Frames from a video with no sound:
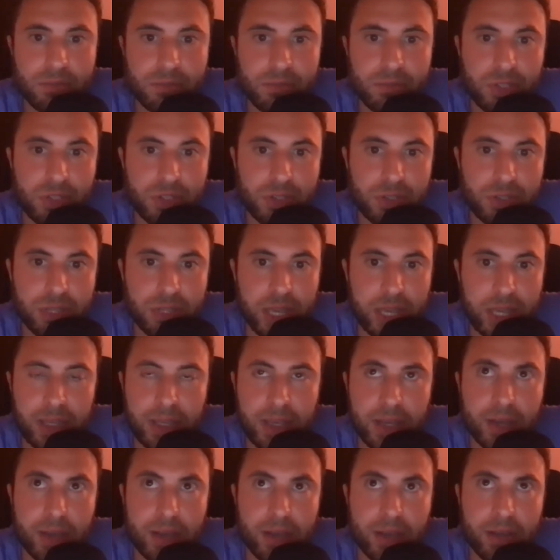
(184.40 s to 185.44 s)
just like
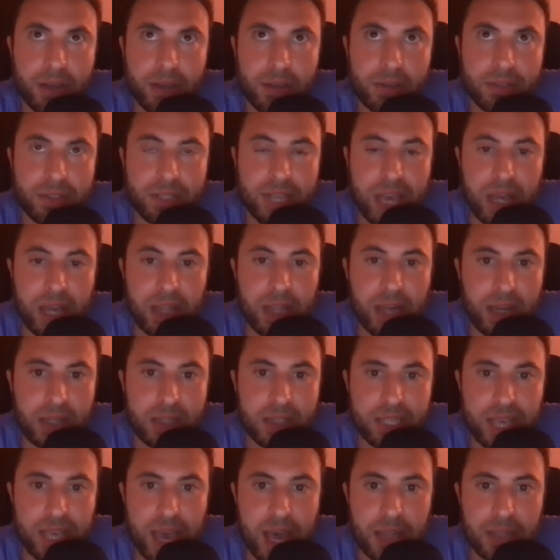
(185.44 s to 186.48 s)
a lot of
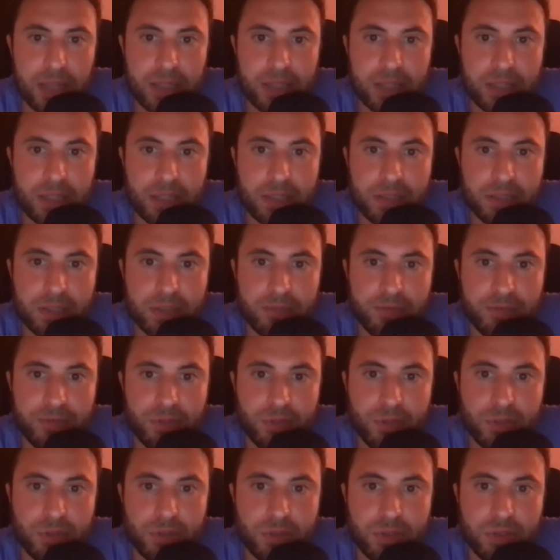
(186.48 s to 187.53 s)
salads and
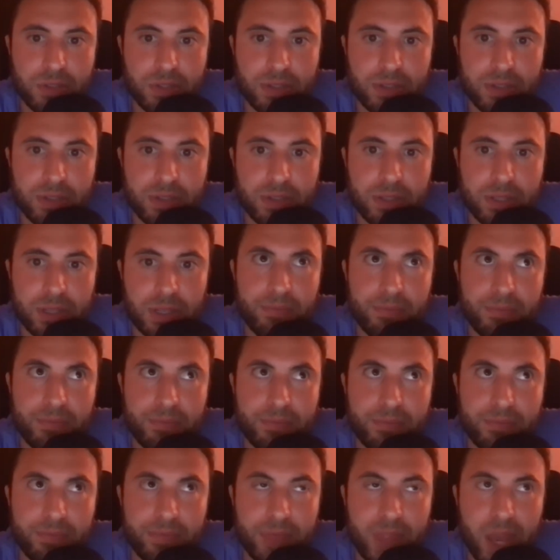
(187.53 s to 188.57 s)
fruits and
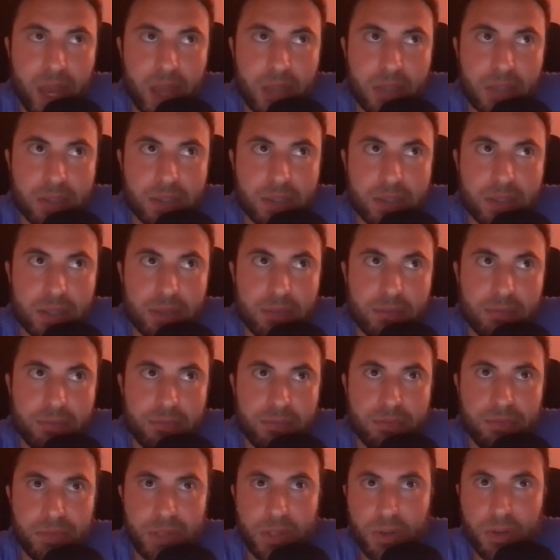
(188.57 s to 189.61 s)
nuts
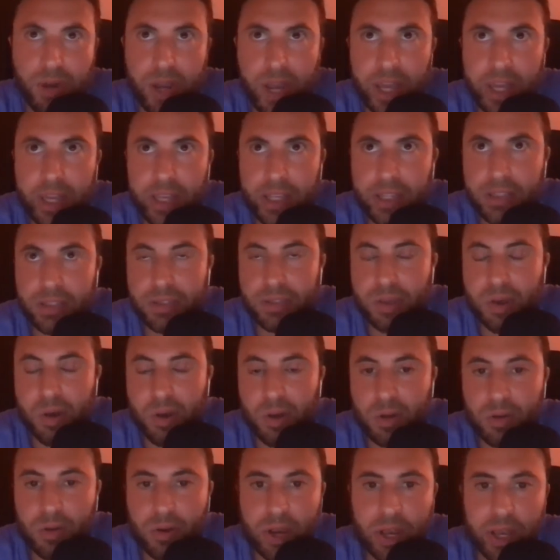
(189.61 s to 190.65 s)
and grains,
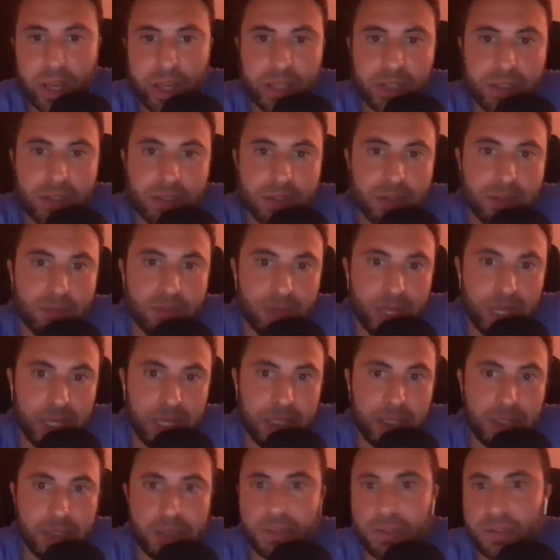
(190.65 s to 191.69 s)
whole grains,
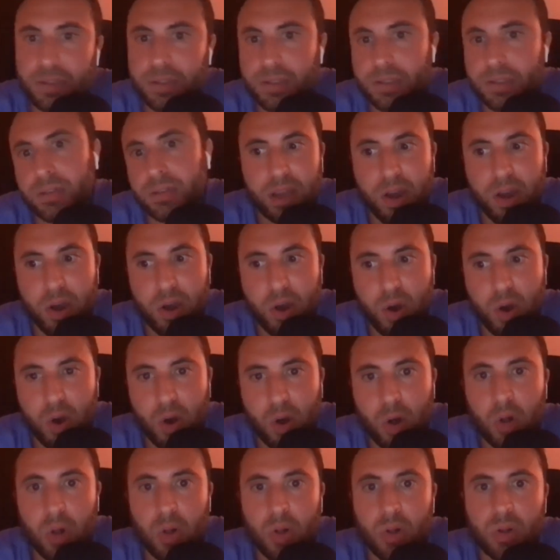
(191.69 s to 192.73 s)
beans,
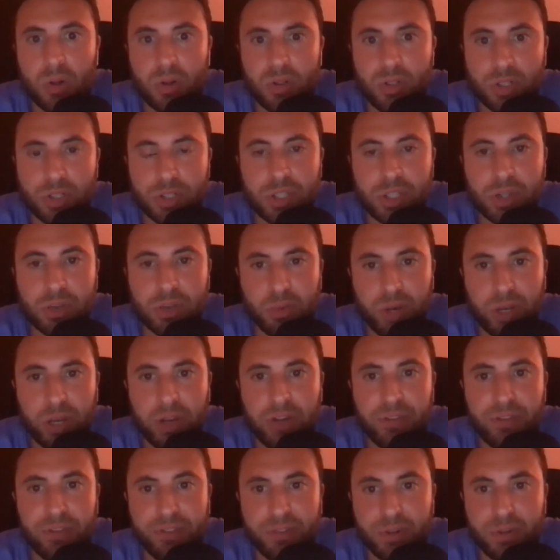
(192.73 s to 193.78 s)
just like
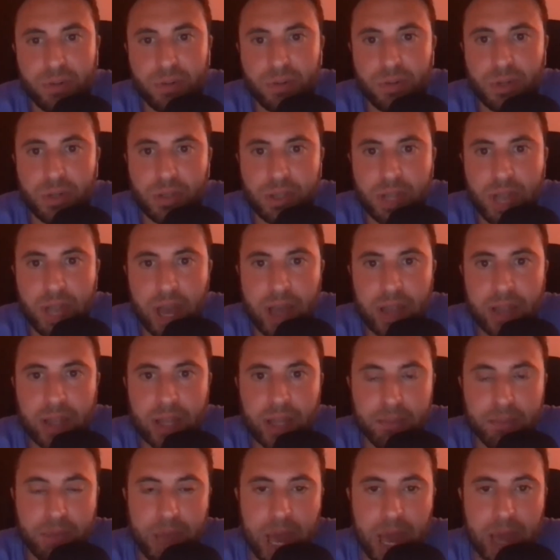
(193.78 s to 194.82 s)
real food, not
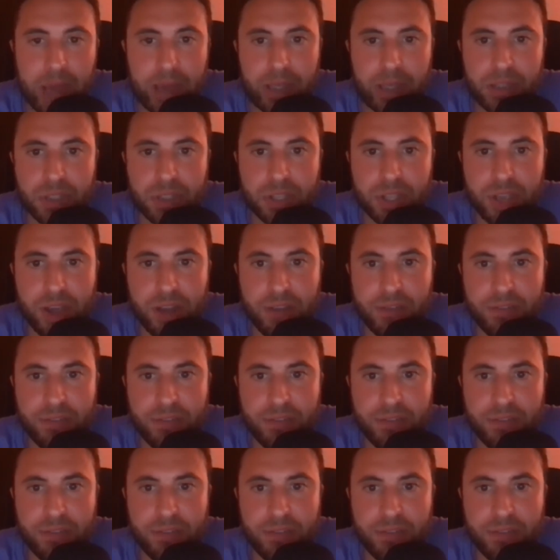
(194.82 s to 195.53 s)
like packaged stuff.